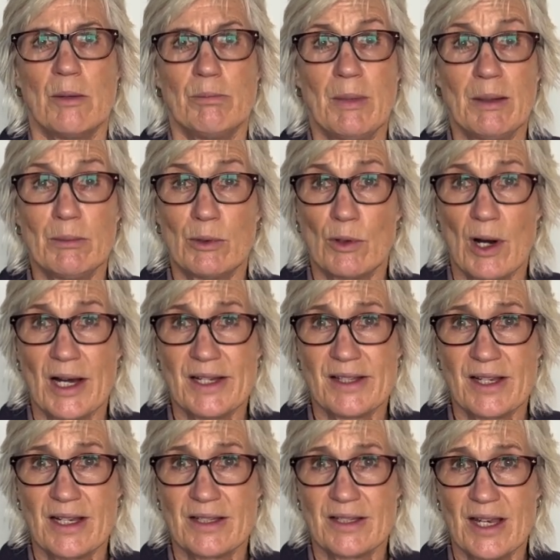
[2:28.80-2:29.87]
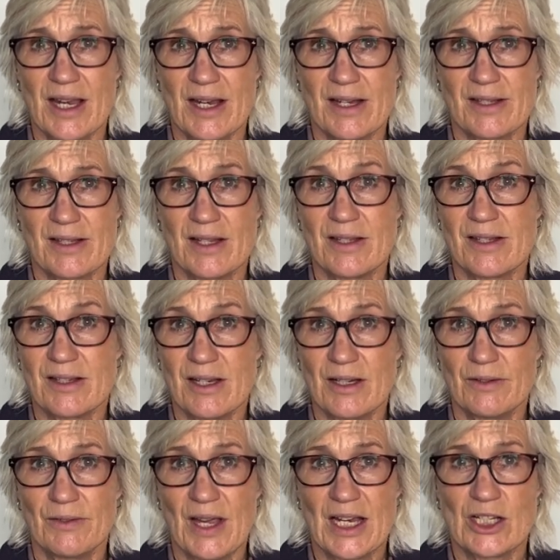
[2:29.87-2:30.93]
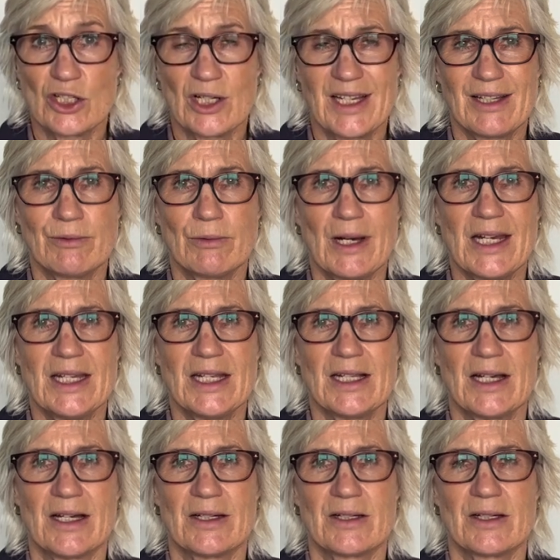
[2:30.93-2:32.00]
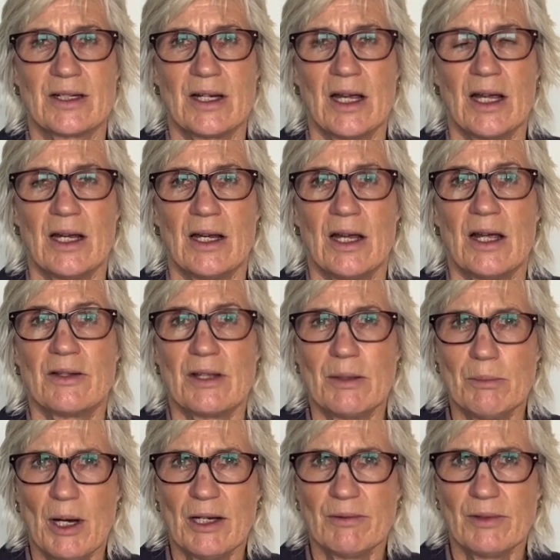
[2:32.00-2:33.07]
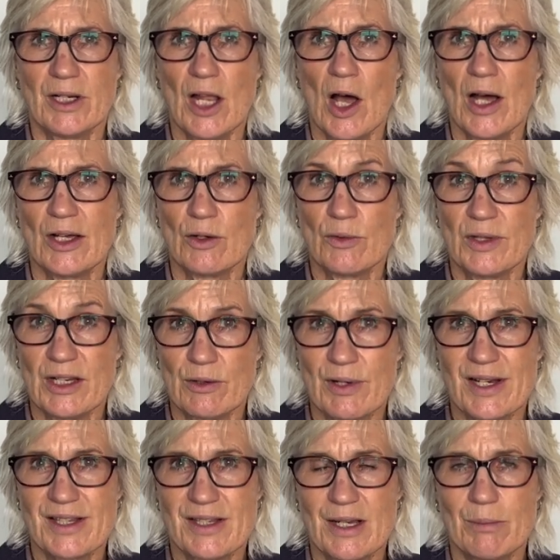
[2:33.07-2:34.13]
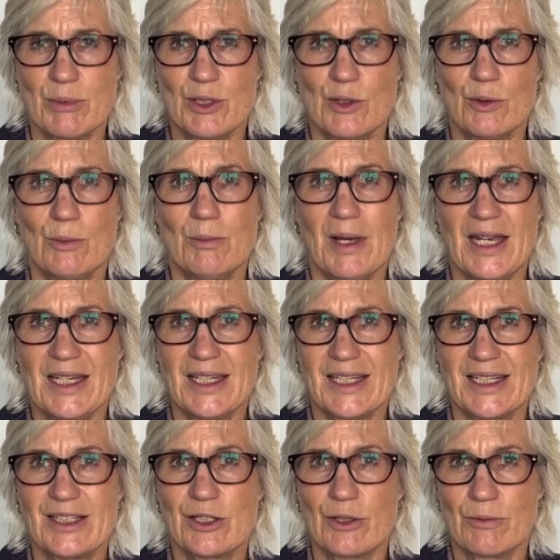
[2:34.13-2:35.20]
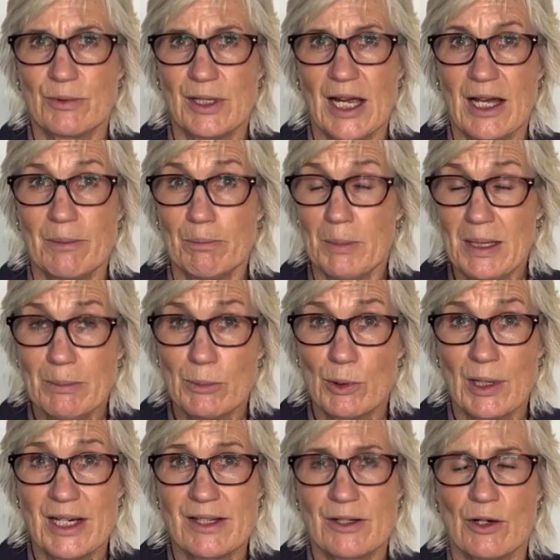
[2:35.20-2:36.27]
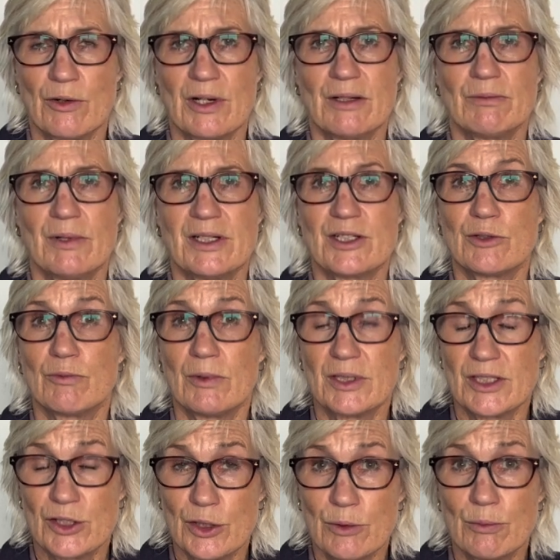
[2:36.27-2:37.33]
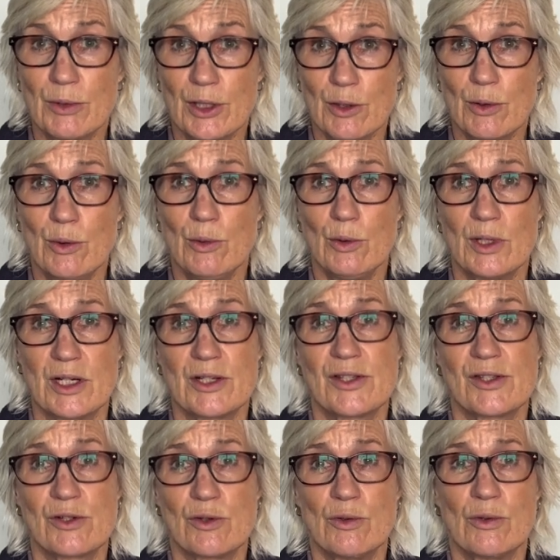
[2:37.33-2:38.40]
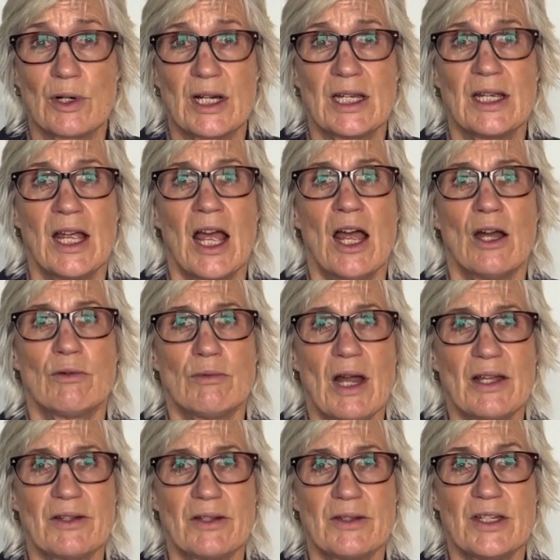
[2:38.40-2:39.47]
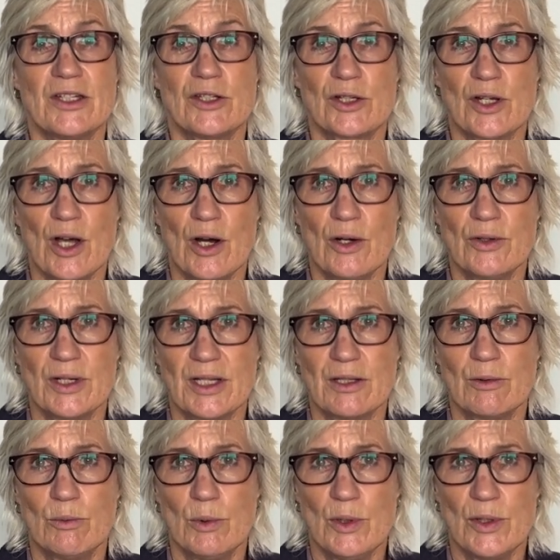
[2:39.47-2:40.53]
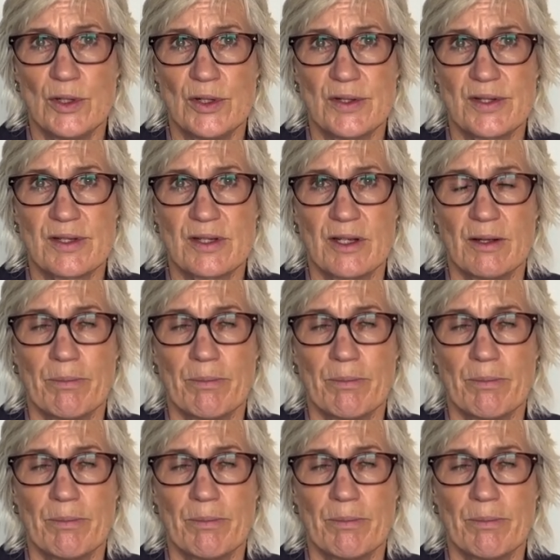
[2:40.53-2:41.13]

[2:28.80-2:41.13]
Memorizing text instead of actually reading it. They might rely on their exceptional memory to recall a story rather than decoding the words.